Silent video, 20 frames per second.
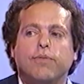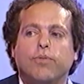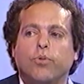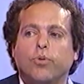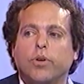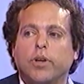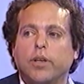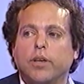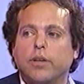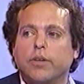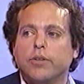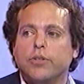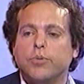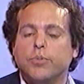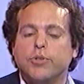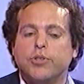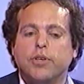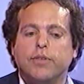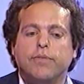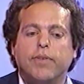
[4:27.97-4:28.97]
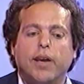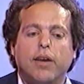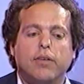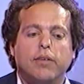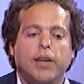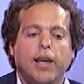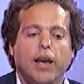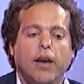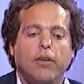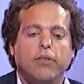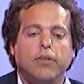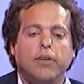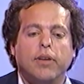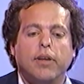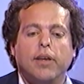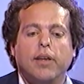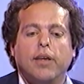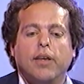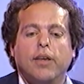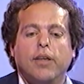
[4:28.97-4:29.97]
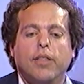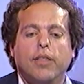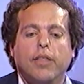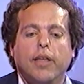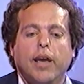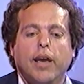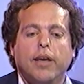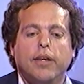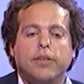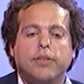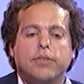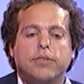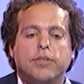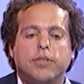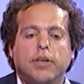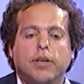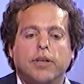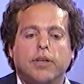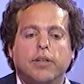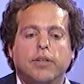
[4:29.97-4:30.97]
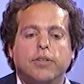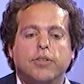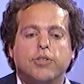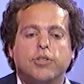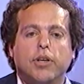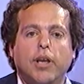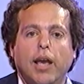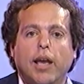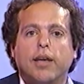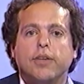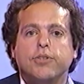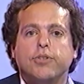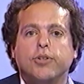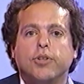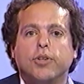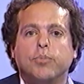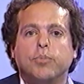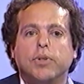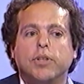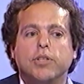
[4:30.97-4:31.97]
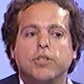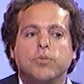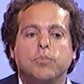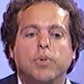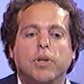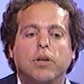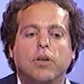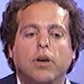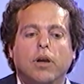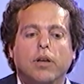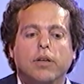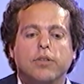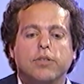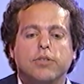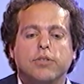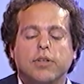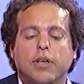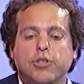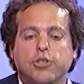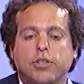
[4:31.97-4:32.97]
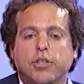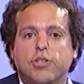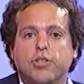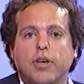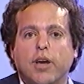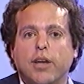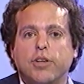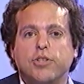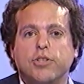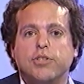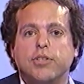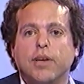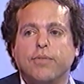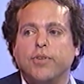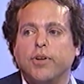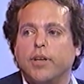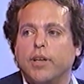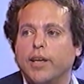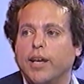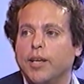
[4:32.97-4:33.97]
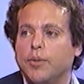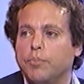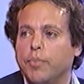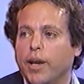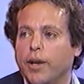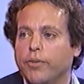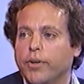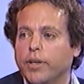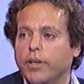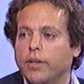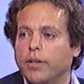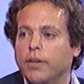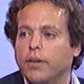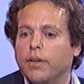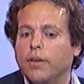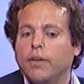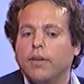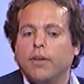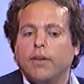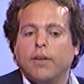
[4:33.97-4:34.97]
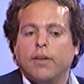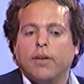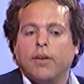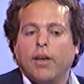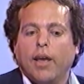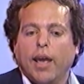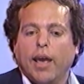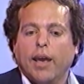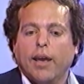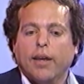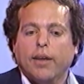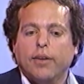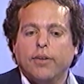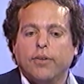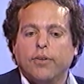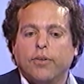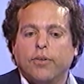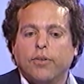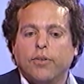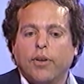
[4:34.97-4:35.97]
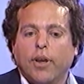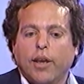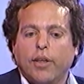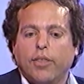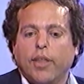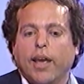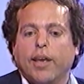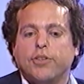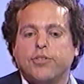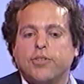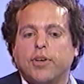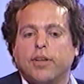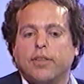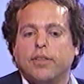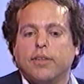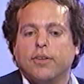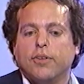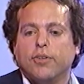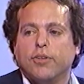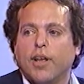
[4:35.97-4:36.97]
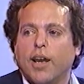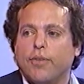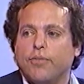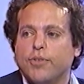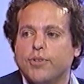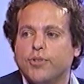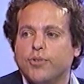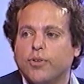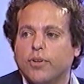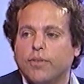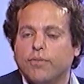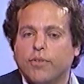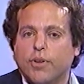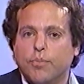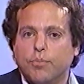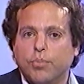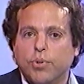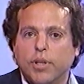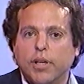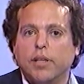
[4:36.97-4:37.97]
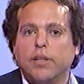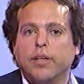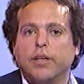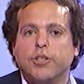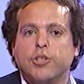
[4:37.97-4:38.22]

4 years when she found out that she has herpes and she decided she's never going to get married. And that's it. Her life is sort of completely